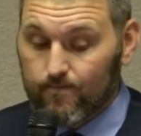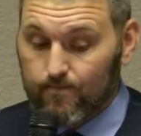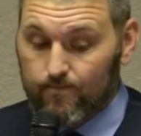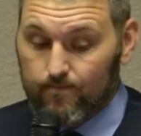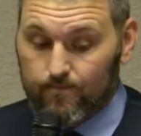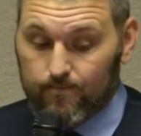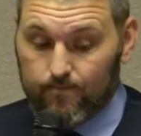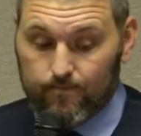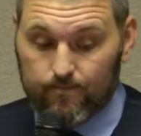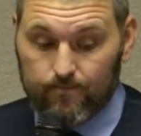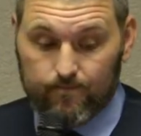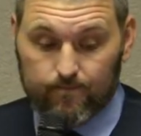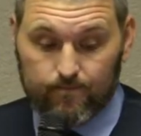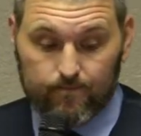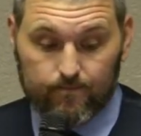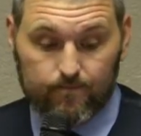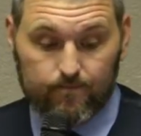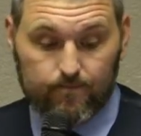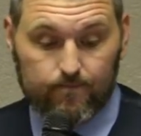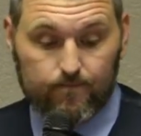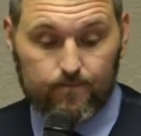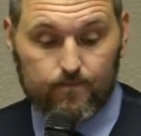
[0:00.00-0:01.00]
Mm-hmm.
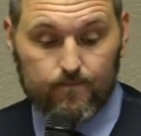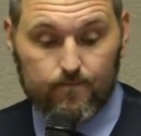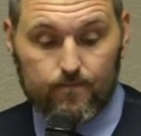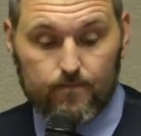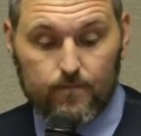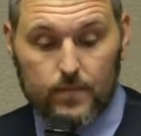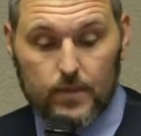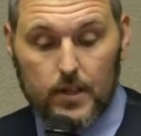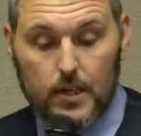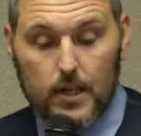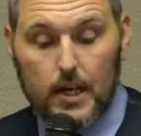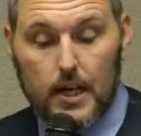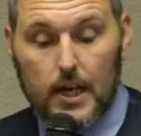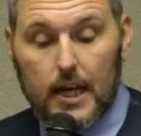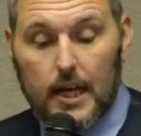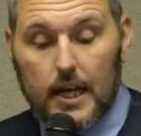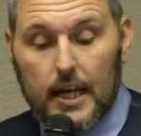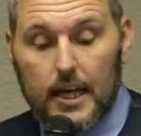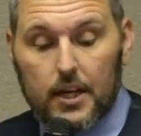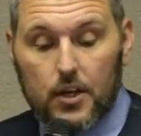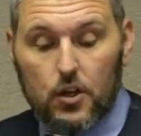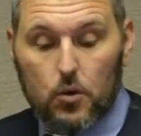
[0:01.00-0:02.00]

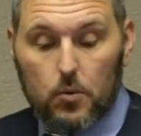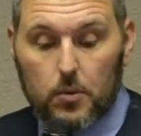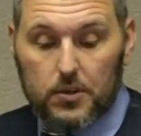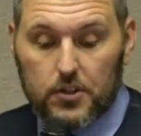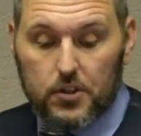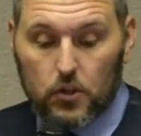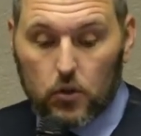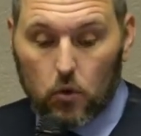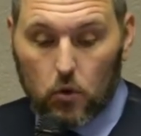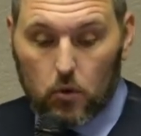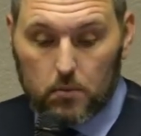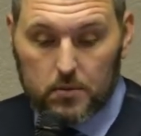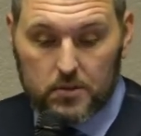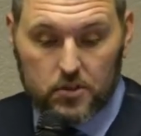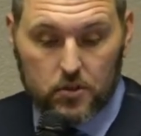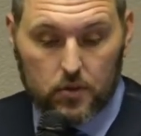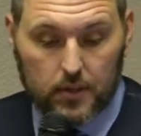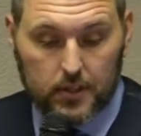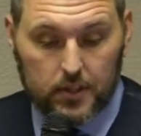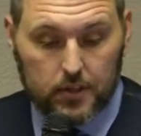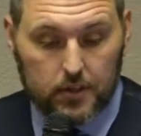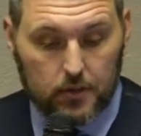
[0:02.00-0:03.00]
He knew what the Lord was
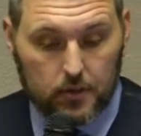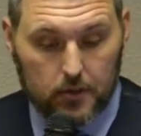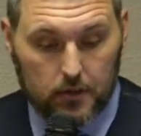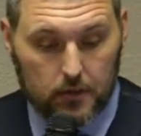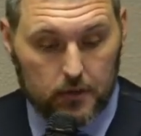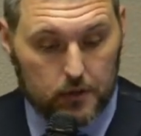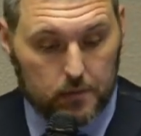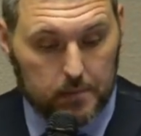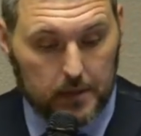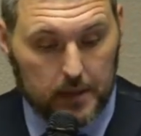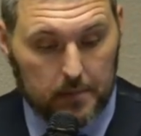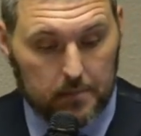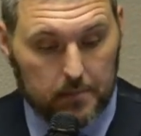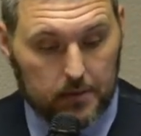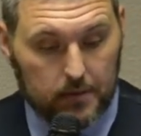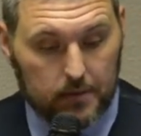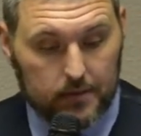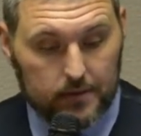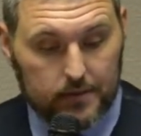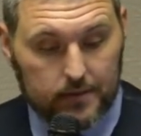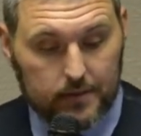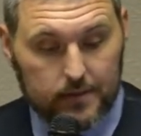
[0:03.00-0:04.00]
going to do to those
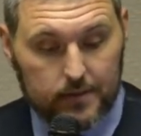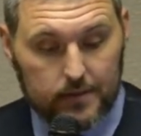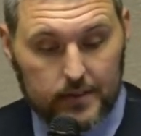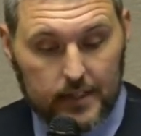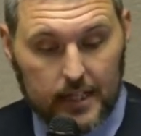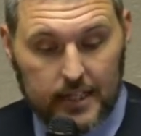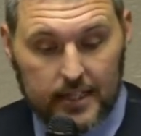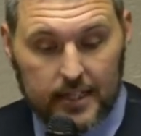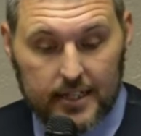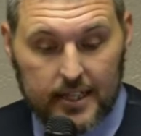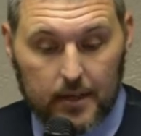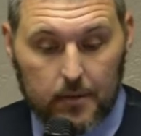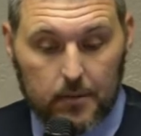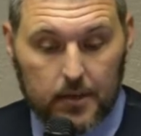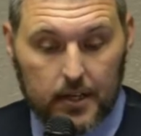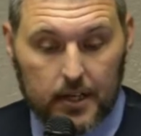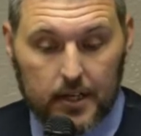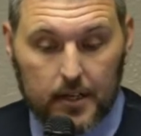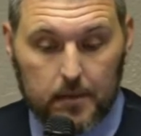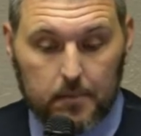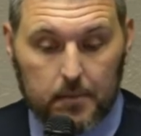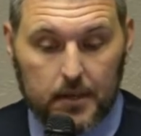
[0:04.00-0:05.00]
people and that they would
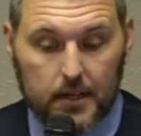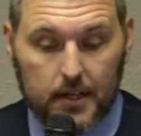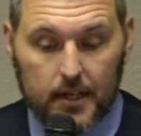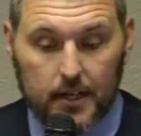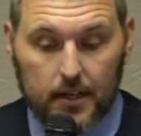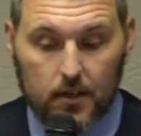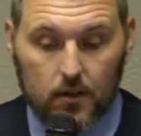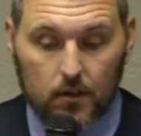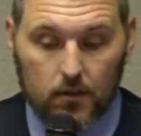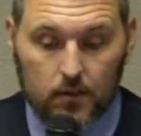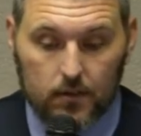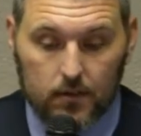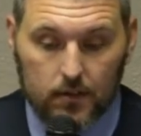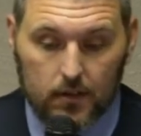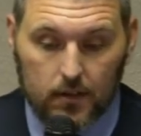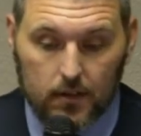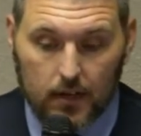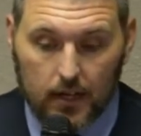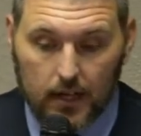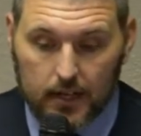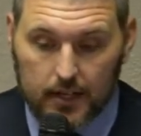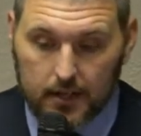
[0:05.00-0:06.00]
end up in hell,
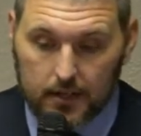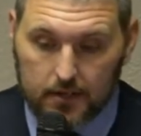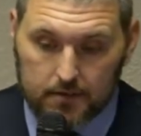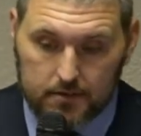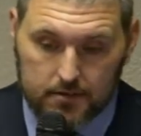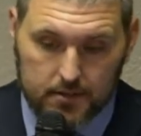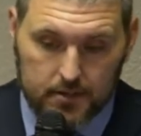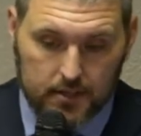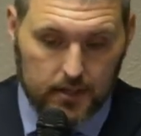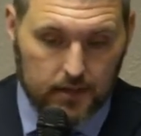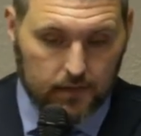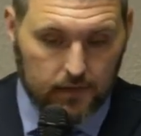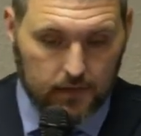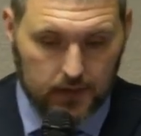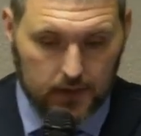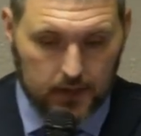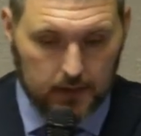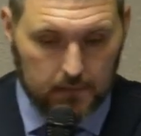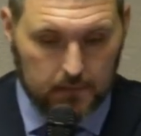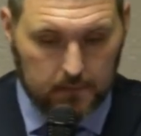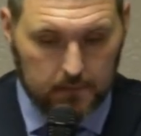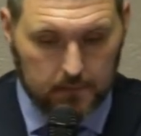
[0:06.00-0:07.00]
and he interceded for
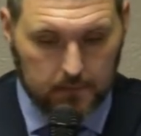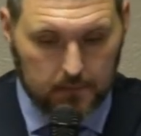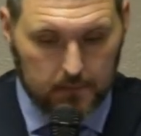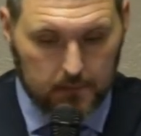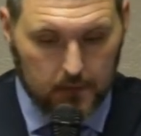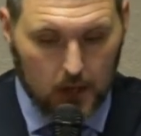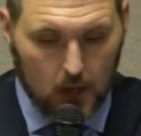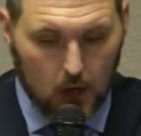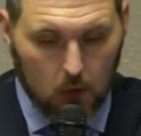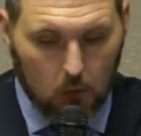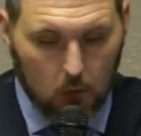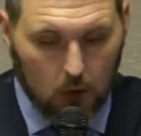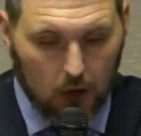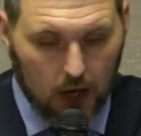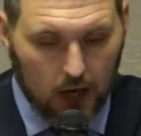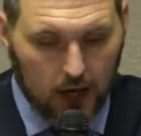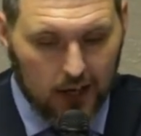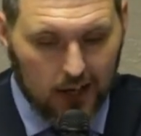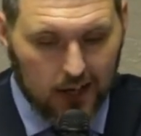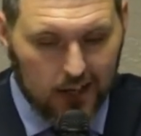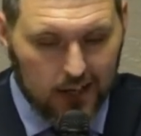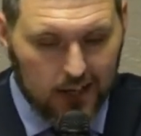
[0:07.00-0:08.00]
them.
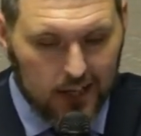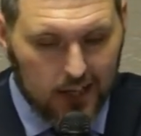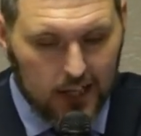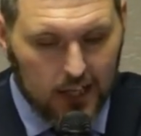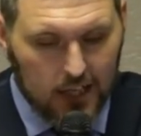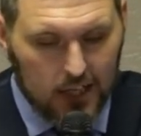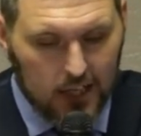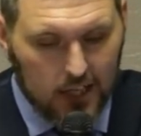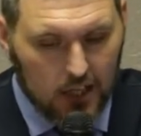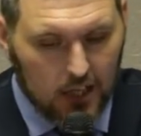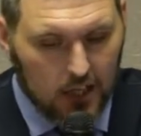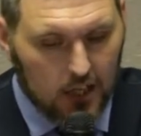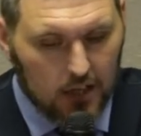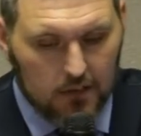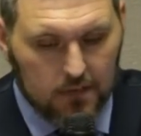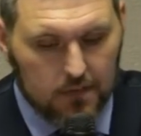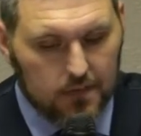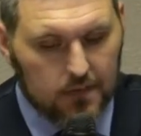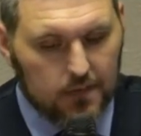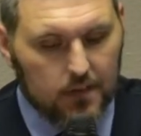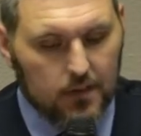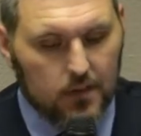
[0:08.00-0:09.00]
Why?
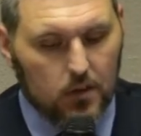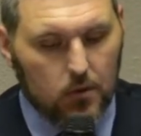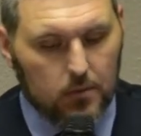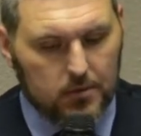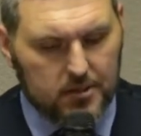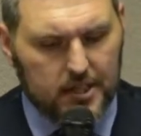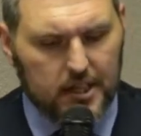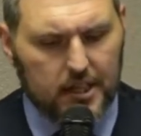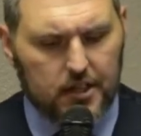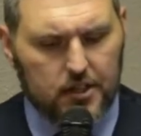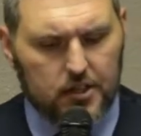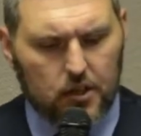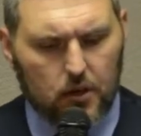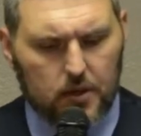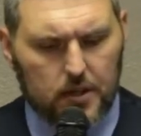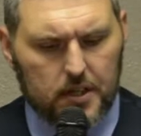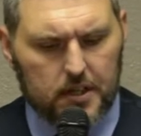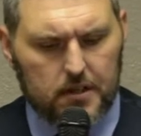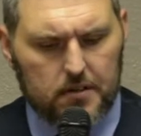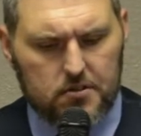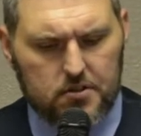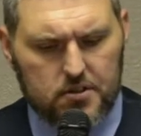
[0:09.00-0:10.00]
Love. Was he
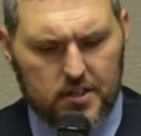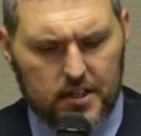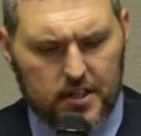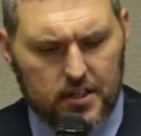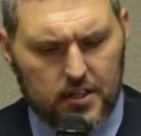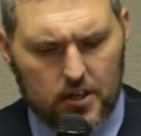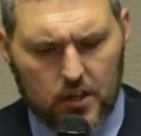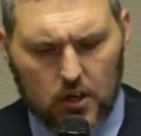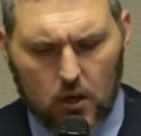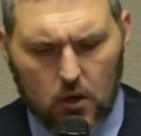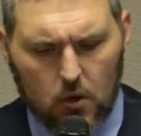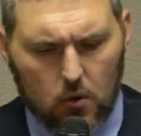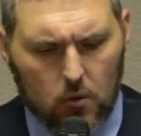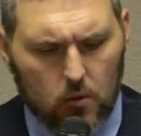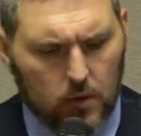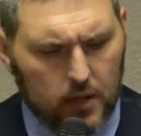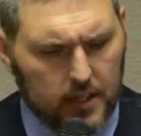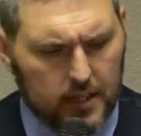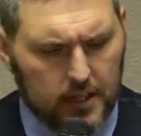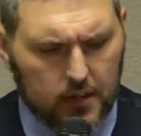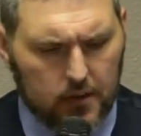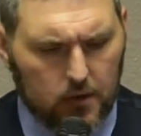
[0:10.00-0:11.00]
condoning their sin? No,
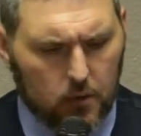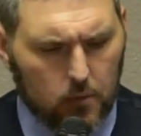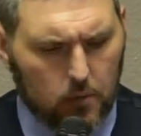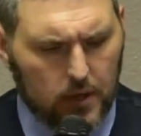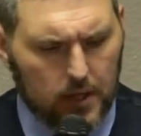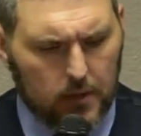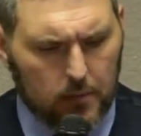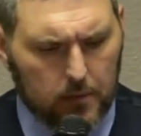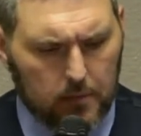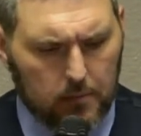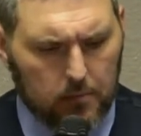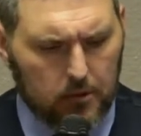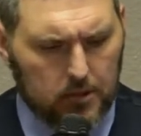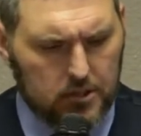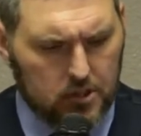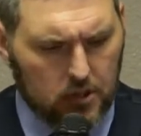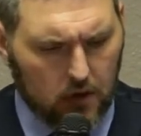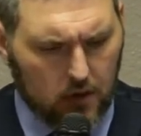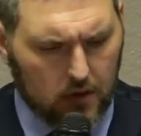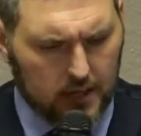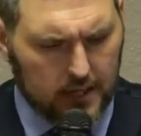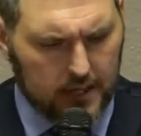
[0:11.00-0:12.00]
and neither are we. We preach
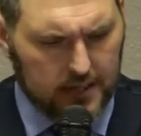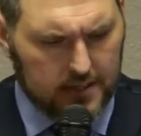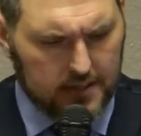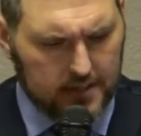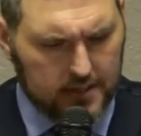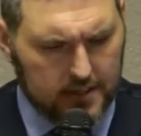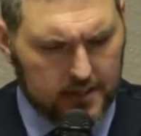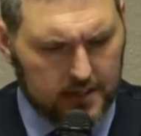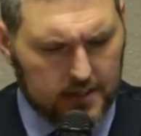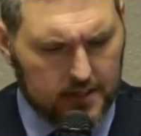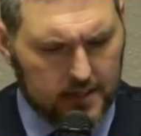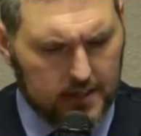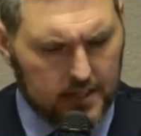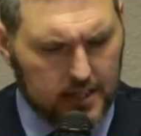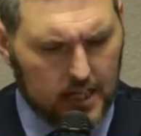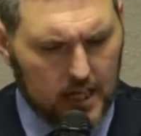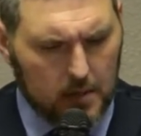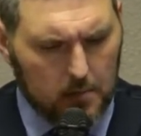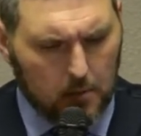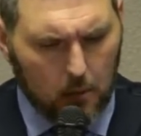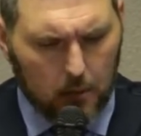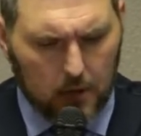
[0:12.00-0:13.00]
hard against it,
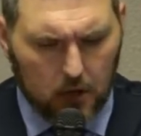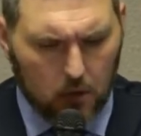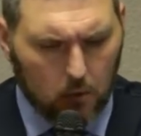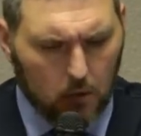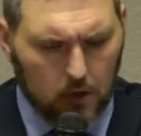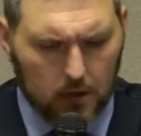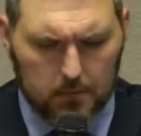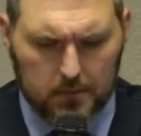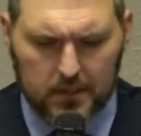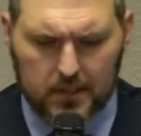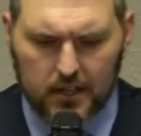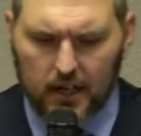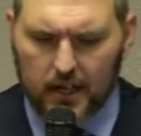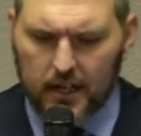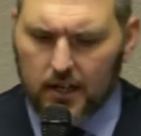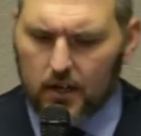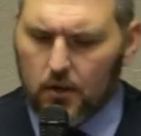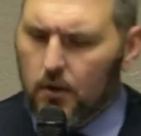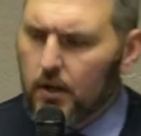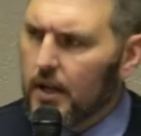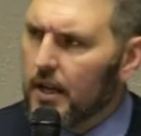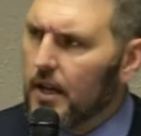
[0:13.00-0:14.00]
but we don't want them to die
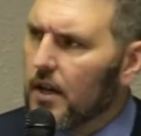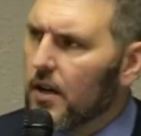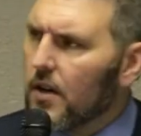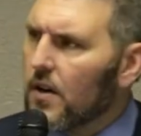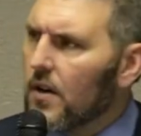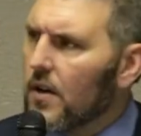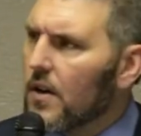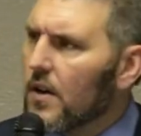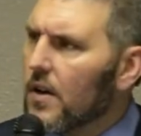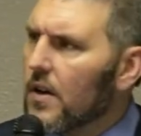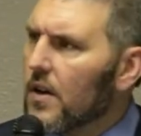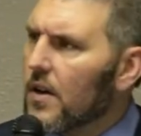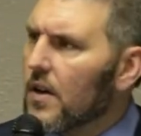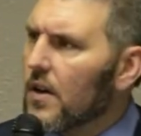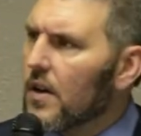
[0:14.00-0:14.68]
and go to hell.